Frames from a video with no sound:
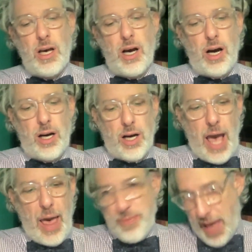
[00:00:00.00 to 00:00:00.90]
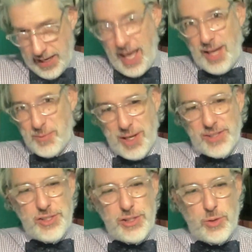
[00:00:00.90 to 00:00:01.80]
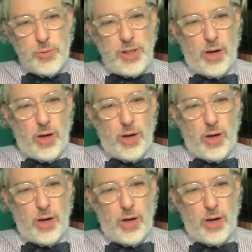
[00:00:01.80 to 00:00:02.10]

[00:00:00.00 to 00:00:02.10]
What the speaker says: and that again was to